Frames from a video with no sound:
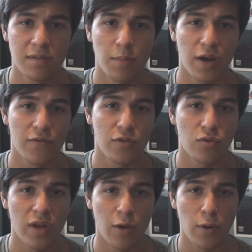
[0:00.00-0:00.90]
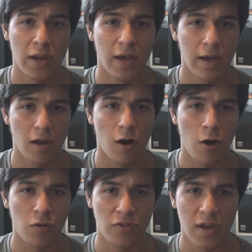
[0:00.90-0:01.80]
and Battlefield 3 I ran it at
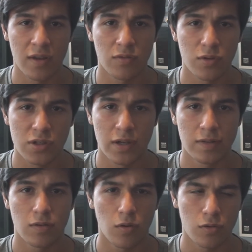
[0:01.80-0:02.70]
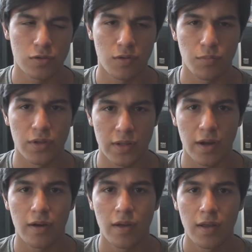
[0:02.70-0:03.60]
auto settings, which I also put
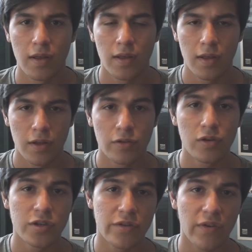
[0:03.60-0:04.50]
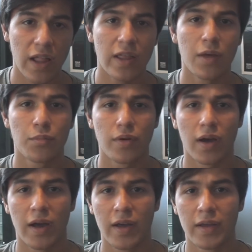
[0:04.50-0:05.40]
there. Unigine Valley
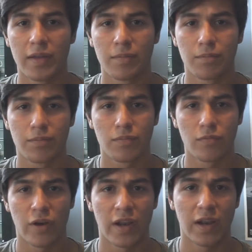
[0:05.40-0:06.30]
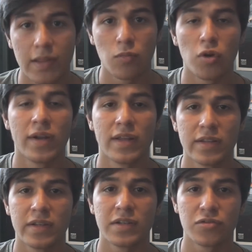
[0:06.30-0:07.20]
I did run it
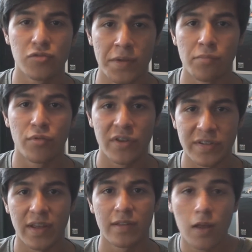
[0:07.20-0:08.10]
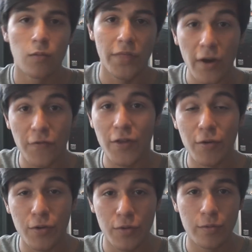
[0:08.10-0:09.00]
at the extreme preset. Without
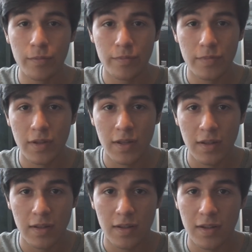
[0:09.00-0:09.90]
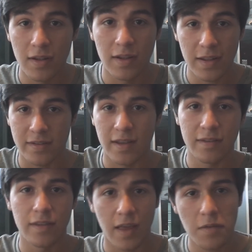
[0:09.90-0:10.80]
further ado, let's
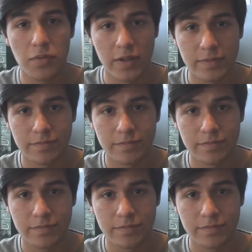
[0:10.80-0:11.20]
get to the gameplay.